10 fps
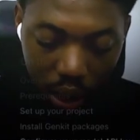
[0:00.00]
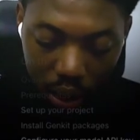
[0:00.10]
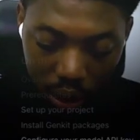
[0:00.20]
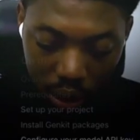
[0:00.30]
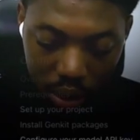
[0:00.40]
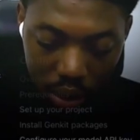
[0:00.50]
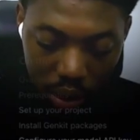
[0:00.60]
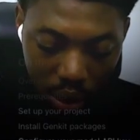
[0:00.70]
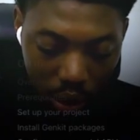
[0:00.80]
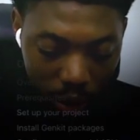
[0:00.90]
this
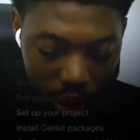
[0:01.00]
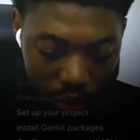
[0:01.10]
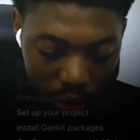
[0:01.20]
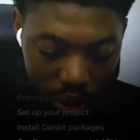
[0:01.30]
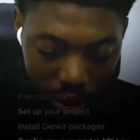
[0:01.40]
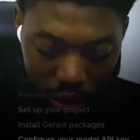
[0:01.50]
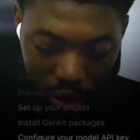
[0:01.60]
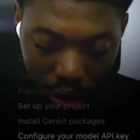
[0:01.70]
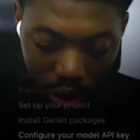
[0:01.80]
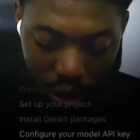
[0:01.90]
command, which
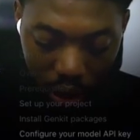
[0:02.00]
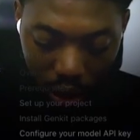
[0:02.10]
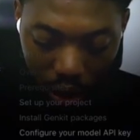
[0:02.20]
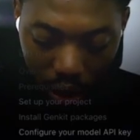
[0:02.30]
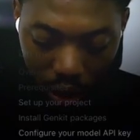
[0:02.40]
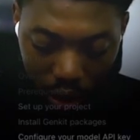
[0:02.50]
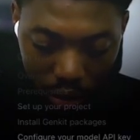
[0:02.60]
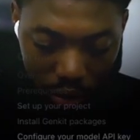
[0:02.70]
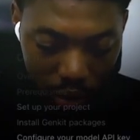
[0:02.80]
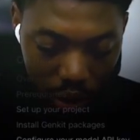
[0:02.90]
is
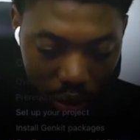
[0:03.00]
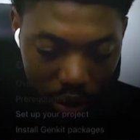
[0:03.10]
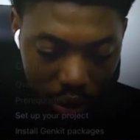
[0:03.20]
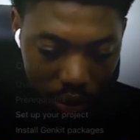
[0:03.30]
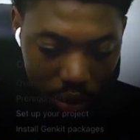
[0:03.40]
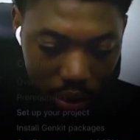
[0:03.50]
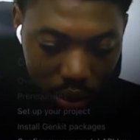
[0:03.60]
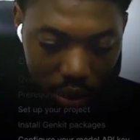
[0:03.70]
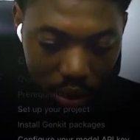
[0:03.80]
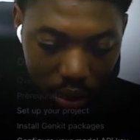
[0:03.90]
this. So
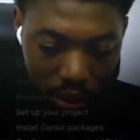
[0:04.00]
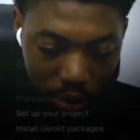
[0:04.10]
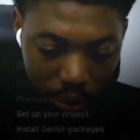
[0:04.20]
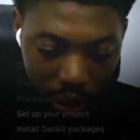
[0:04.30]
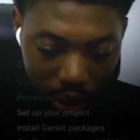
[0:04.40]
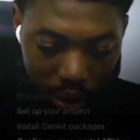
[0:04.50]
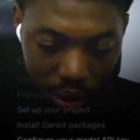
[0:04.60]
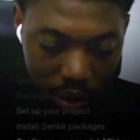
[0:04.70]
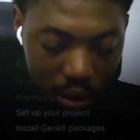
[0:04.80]
just paste it.